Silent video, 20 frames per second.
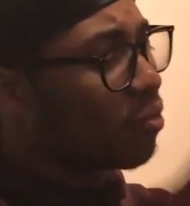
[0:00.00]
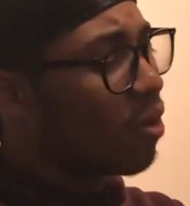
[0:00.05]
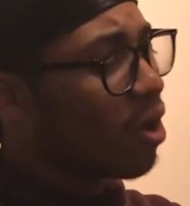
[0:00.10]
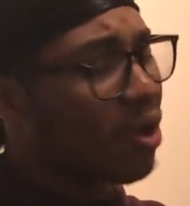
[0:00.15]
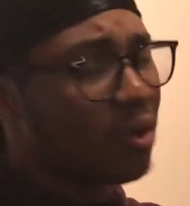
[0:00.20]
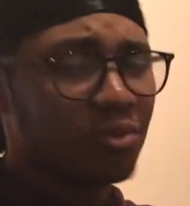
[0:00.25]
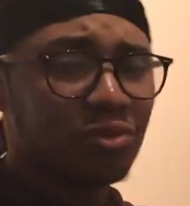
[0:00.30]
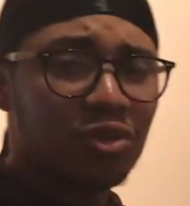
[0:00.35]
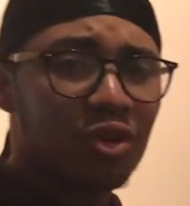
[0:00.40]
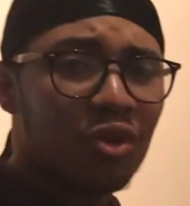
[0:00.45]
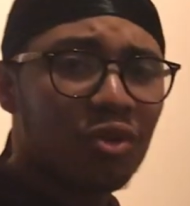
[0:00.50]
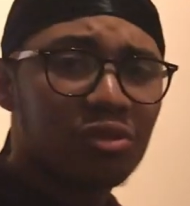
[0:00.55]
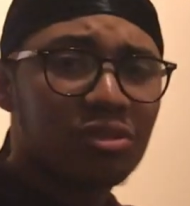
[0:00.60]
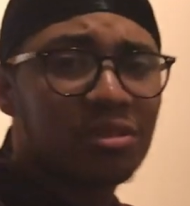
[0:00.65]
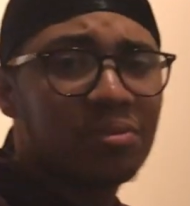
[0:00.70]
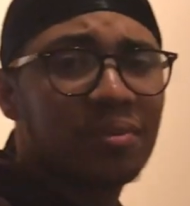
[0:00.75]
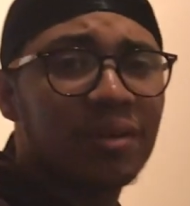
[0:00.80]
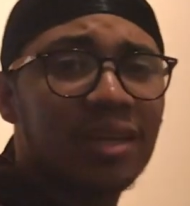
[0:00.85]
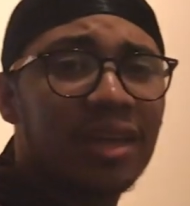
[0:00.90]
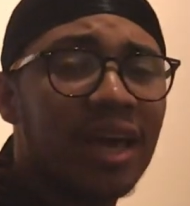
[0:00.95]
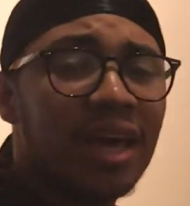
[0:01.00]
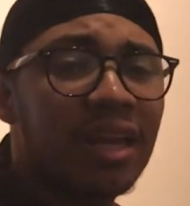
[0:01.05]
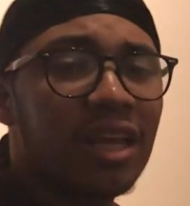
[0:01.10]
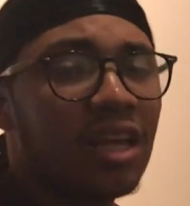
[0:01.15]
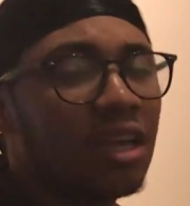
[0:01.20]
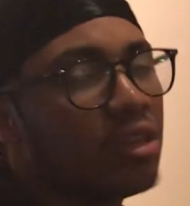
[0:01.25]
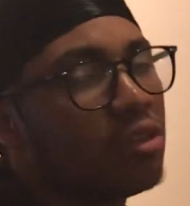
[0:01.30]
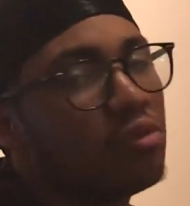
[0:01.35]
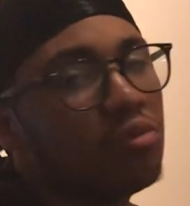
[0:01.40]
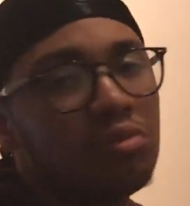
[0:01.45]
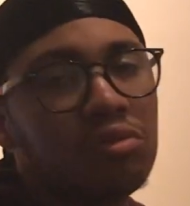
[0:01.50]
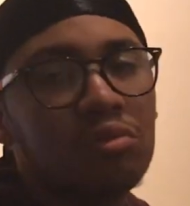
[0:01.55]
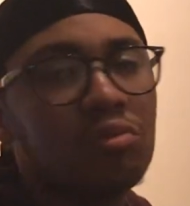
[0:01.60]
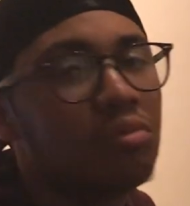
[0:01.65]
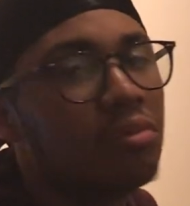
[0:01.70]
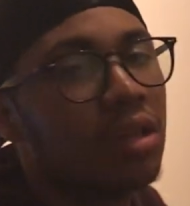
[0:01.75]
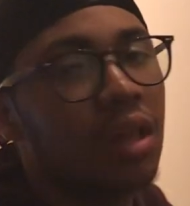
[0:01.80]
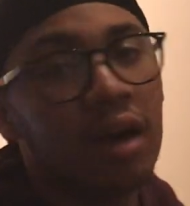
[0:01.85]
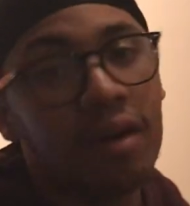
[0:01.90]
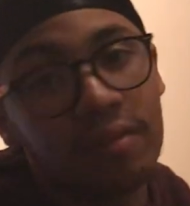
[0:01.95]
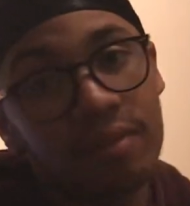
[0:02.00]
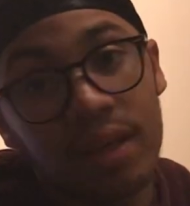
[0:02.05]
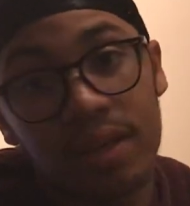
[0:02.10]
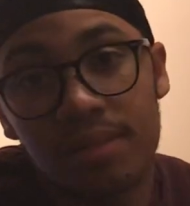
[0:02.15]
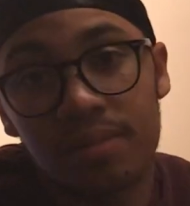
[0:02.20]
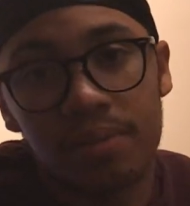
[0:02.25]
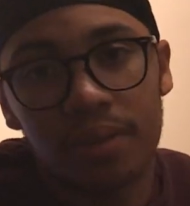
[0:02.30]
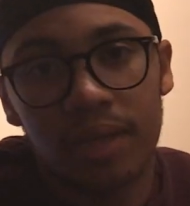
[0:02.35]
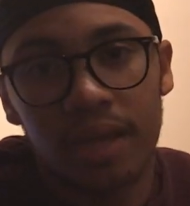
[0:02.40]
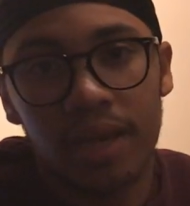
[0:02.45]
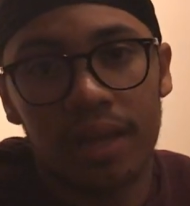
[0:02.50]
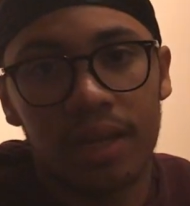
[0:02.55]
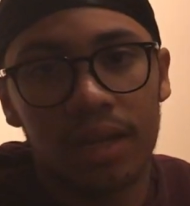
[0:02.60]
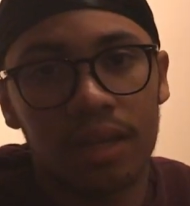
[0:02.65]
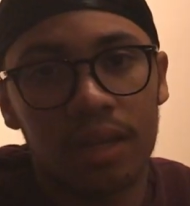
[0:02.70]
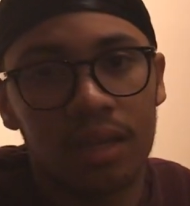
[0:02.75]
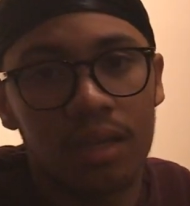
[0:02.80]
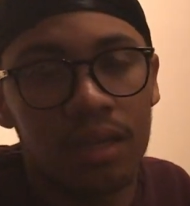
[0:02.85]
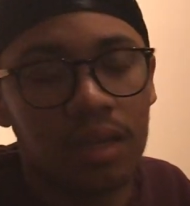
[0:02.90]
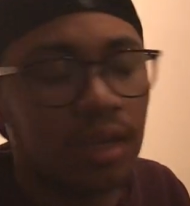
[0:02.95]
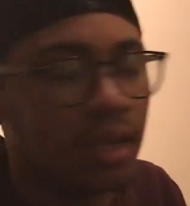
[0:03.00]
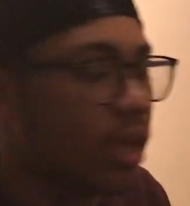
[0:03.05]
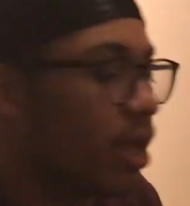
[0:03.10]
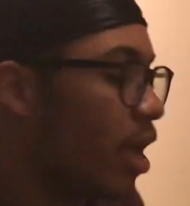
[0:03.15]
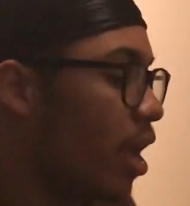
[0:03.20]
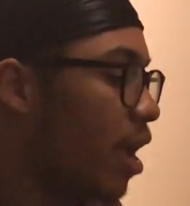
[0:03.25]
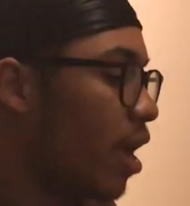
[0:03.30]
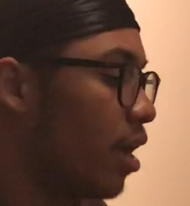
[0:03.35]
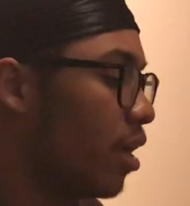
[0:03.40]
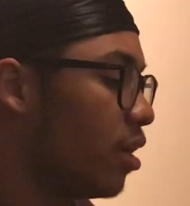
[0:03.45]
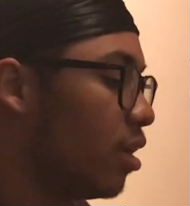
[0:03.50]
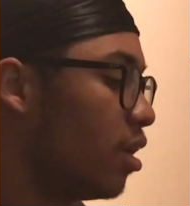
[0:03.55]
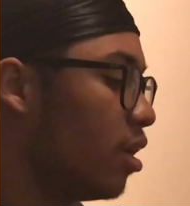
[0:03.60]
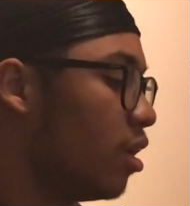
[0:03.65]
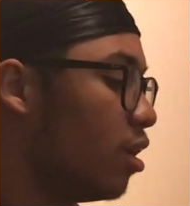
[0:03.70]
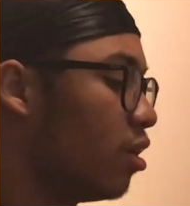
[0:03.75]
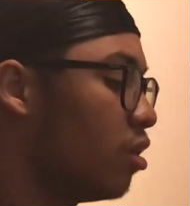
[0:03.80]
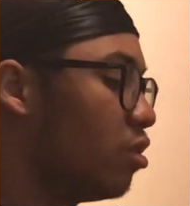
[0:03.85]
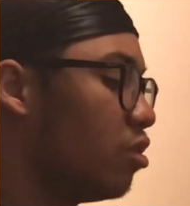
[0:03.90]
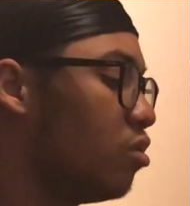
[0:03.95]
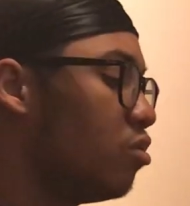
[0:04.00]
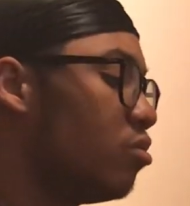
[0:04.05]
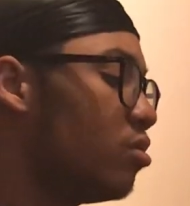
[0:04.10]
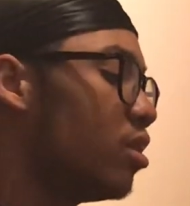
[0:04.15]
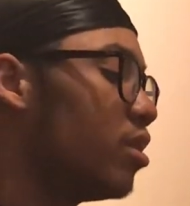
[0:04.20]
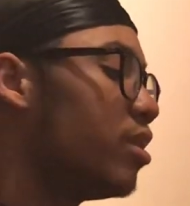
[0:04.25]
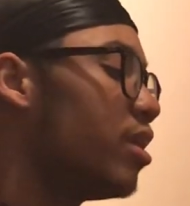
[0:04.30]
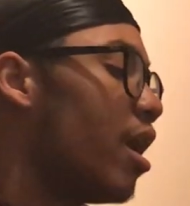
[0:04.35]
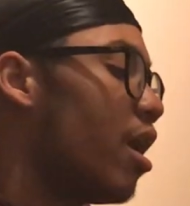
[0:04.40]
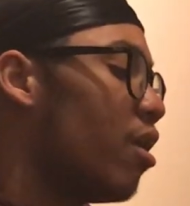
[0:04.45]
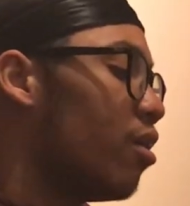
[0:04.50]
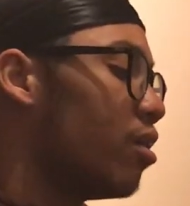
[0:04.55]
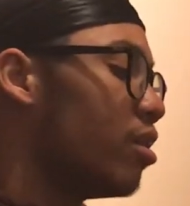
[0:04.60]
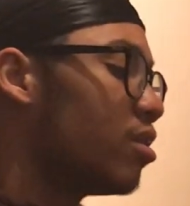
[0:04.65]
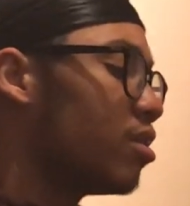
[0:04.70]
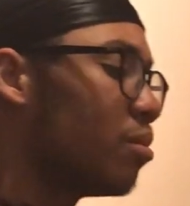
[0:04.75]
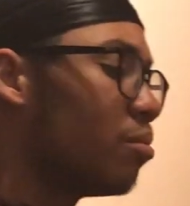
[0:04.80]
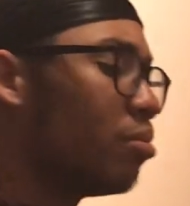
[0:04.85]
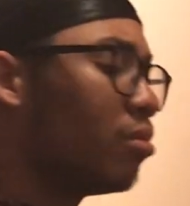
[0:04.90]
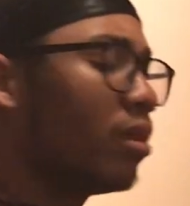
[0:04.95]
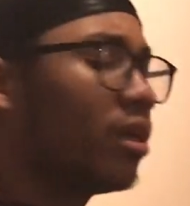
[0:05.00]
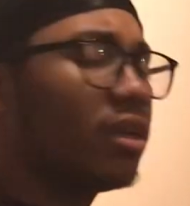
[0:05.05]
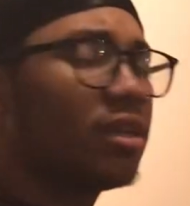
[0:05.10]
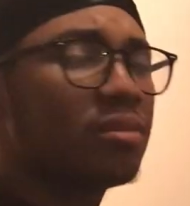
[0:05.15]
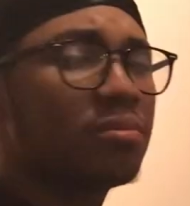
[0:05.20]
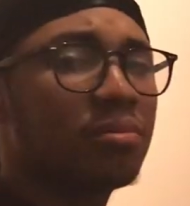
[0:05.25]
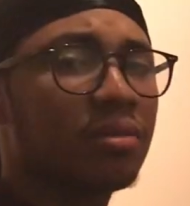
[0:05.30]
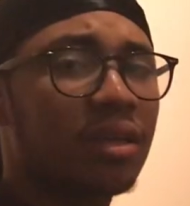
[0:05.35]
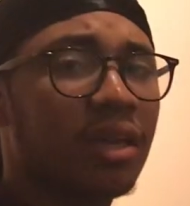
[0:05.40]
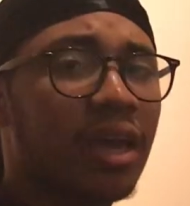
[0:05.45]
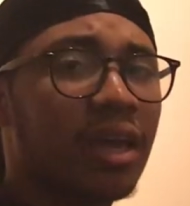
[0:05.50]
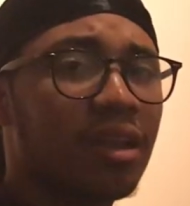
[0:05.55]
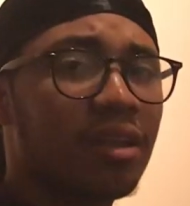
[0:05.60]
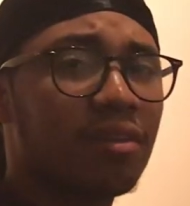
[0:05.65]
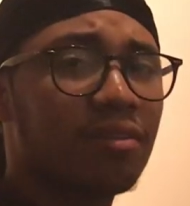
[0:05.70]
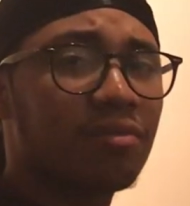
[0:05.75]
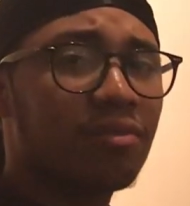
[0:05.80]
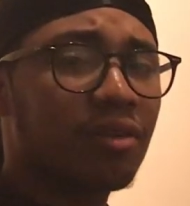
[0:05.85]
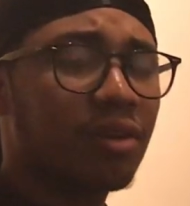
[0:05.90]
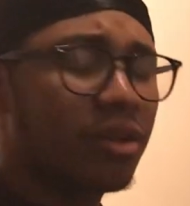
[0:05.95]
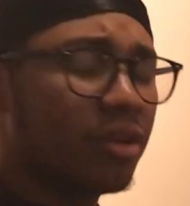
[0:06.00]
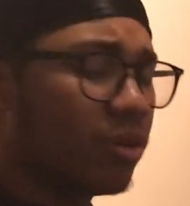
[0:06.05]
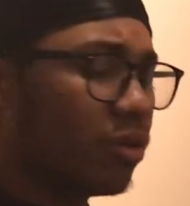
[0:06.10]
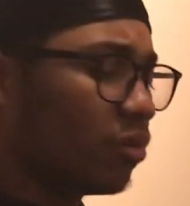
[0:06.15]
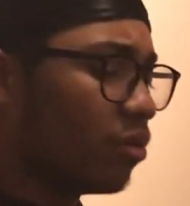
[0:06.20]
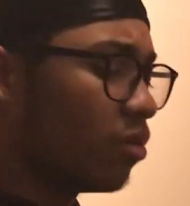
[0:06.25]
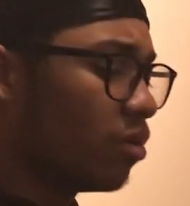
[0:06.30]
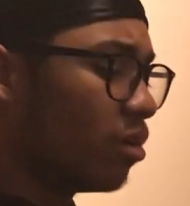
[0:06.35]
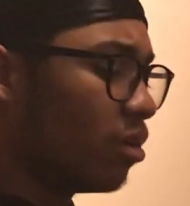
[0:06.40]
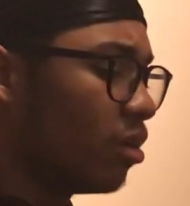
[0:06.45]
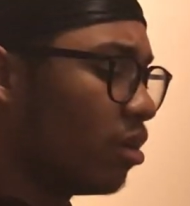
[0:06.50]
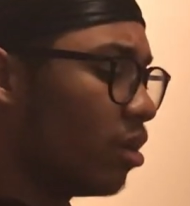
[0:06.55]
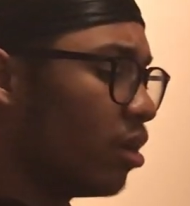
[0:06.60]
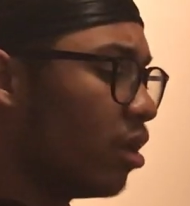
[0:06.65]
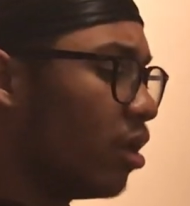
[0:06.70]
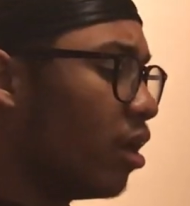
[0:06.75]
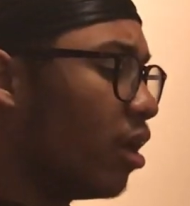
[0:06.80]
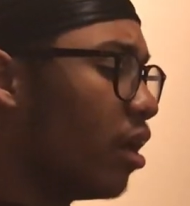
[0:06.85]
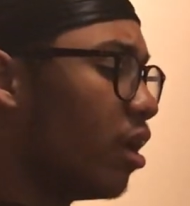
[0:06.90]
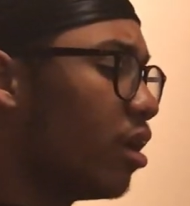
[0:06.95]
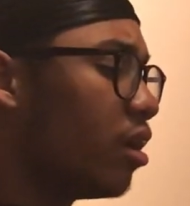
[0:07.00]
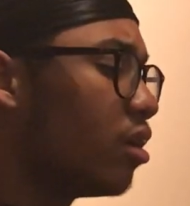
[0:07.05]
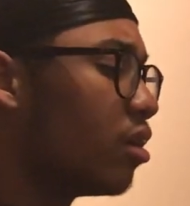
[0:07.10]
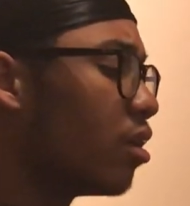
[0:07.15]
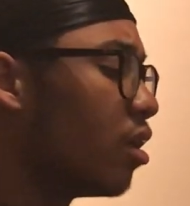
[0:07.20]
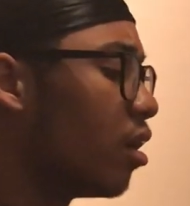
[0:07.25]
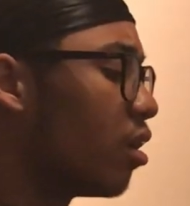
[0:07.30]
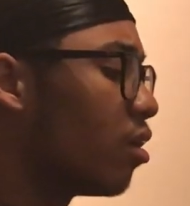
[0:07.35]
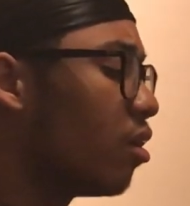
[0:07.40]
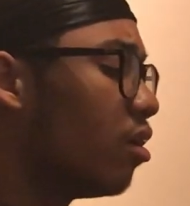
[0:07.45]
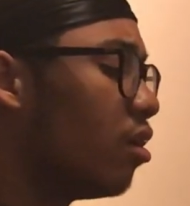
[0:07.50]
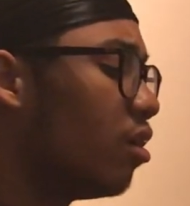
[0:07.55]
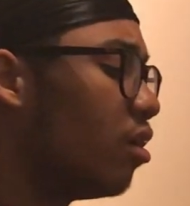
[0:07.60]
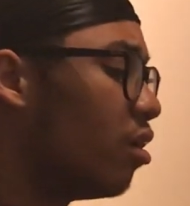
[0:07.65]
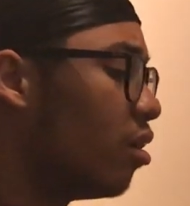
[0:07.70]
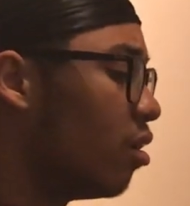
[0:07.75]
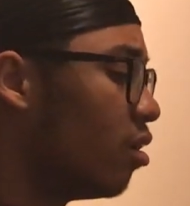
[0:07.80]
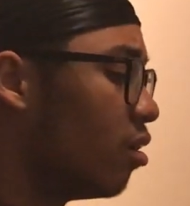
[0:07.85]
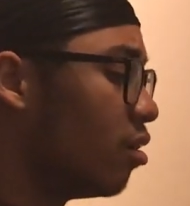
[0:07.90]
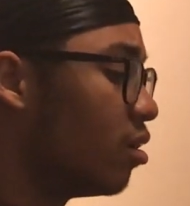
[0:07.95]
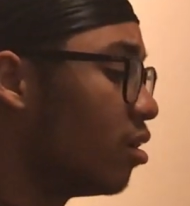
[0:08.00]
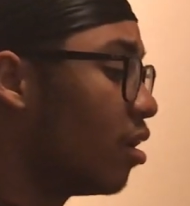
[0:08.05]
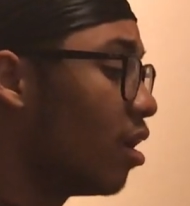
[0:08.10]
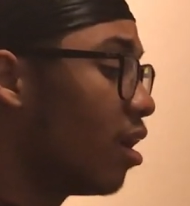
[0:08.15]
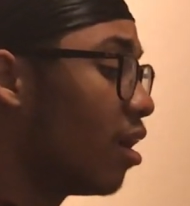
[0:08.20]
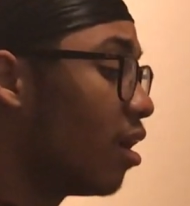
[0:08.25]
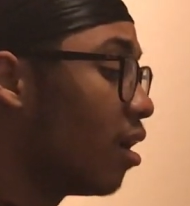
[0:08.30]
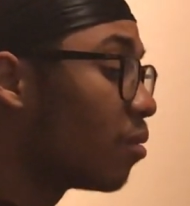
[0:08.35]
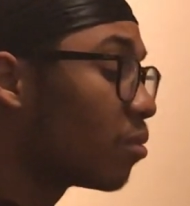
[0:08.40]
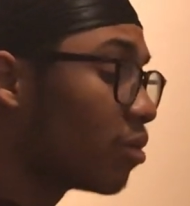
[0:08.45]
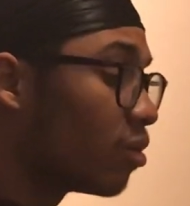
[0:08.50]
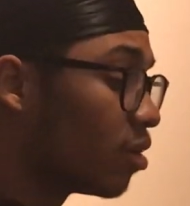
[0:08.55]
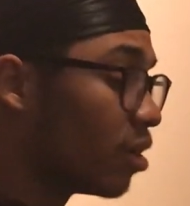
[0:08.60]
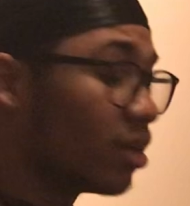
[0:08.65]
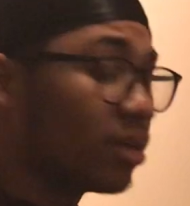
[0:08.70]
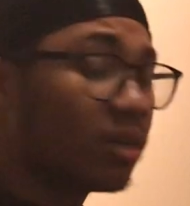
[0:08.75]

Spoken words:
well-known spaghetti, and you love that spaghetti. And you sit down, and there's a plate of spaghetti in front of you, and you're like, oh, I'm